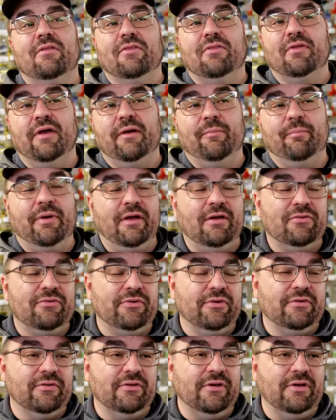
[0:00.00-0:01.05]
They
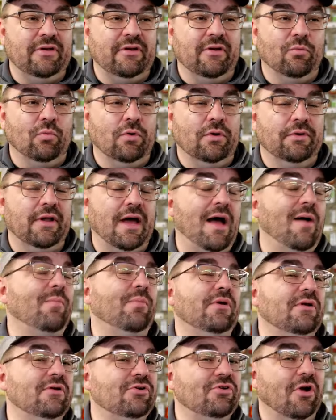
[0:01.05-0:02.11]
basically will not
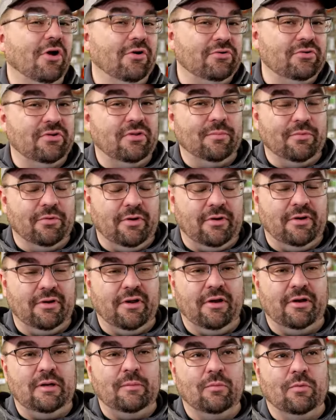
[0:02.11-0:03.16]
be in charge of the marina
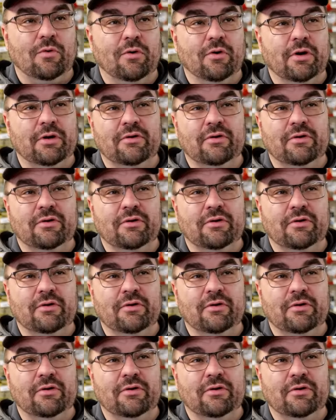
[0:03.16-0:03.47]
anymore,